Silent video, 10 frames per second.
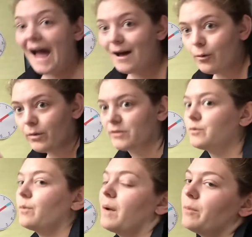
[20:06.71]

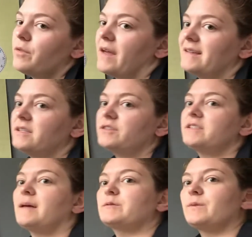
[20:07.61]
hours. Remember, that's our
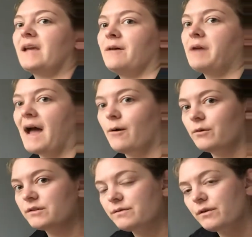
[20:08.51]
steps. We count
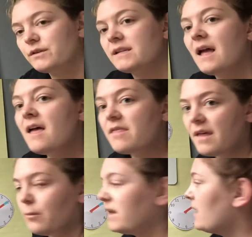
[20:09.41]
hours first,
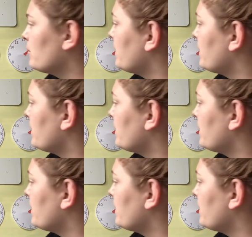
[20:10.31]
then we count